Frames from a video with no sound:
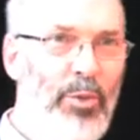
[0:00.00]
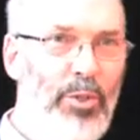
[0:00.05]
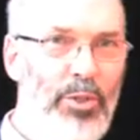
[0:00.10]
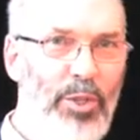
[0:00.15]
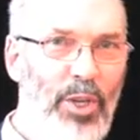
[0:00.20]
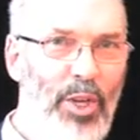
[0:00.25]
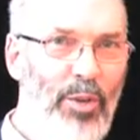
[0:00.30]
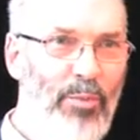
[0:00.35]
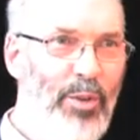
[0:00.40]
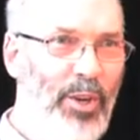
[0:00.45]

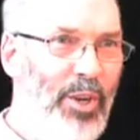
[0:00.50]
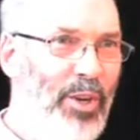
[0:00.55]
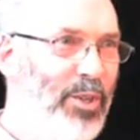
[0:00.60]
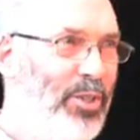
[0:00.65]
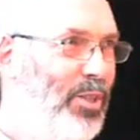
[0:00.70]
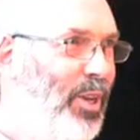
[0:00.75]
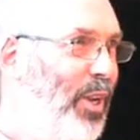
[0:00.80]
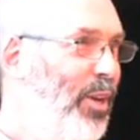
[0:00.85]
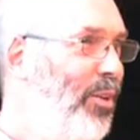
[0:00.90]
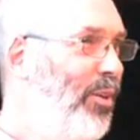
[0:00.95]
Museum in
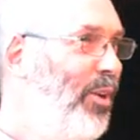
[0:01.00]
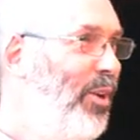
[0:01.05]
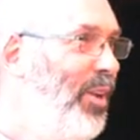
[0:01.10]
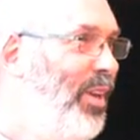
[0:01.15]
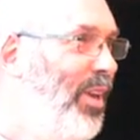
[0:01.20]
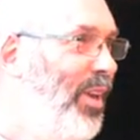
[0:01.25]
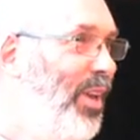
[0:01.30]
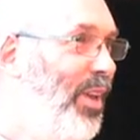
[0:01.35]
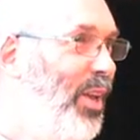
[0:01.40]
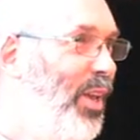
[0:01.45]
Oslo.
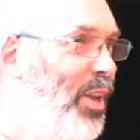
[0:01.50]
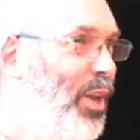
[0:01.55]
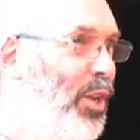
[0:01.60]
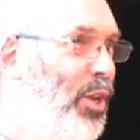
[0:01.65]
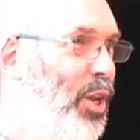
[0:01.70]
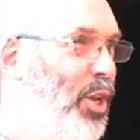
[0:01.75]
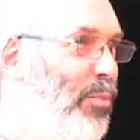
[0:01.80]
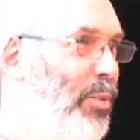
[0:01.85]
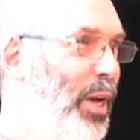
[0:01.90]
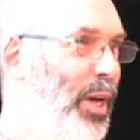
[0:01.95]
Uh,
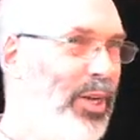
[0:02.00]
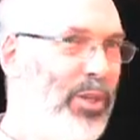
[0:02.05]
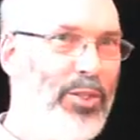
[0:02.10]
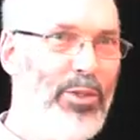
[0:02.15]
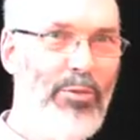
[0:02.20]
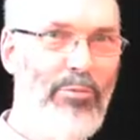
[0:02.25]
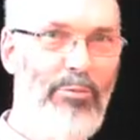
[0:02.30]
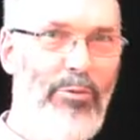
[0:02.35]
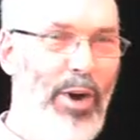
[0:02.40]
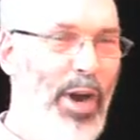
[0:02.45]
nearby is
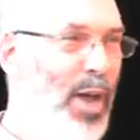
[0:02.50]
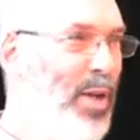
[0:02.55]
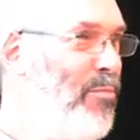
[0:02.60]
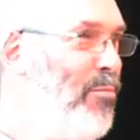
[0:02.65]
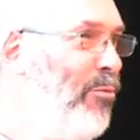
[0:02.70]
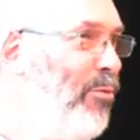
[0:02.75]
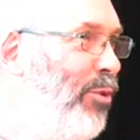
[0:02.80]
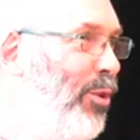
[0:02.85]
the Fram,